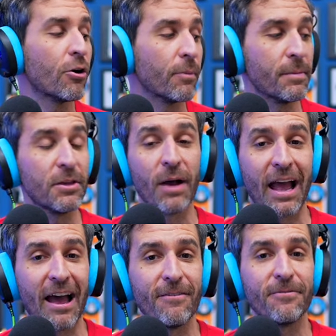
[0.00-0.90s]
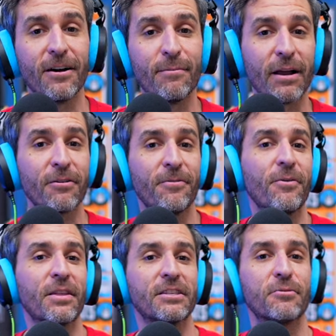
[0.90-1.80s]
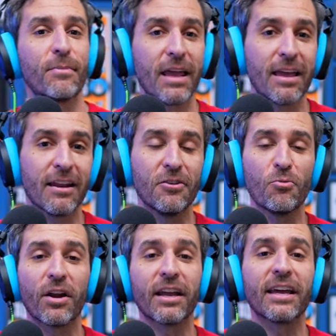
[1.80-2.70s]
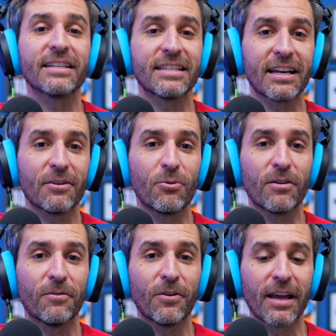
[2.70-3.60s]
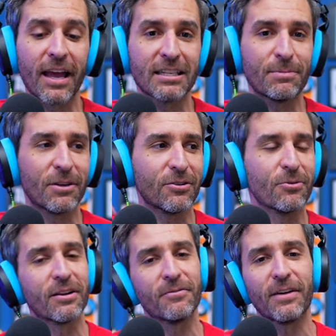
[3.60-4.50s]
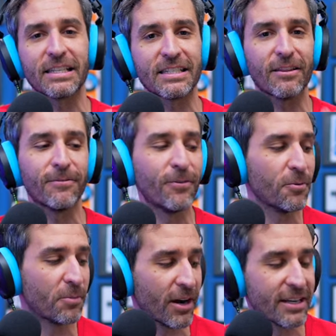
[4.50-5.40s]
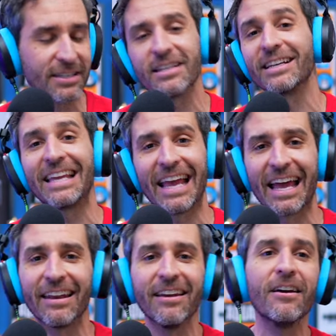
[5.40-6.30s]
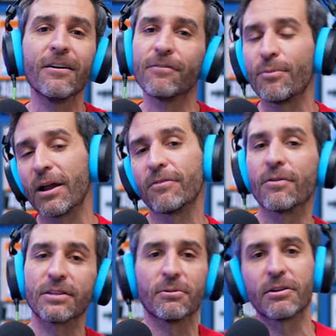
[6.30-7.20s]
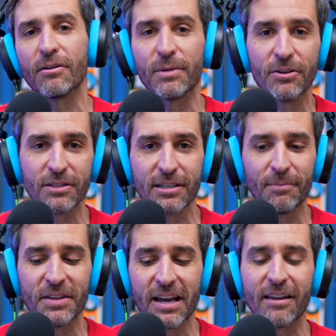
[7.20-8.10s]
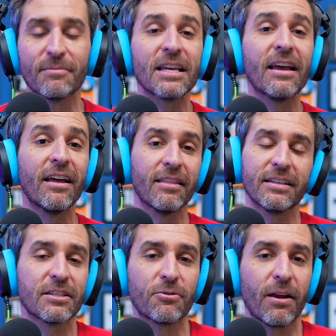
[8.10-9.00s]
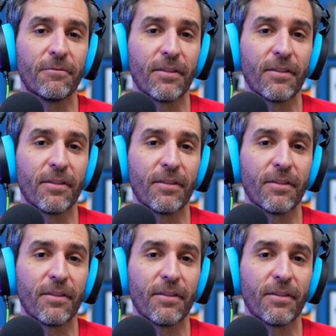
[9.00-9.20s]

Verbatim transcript: or maybe you have a microphone that's your main and you want to get a second one for a guest, but you don't want to invest in the full price again for a microphone that's only going to be used sometimes. This is great for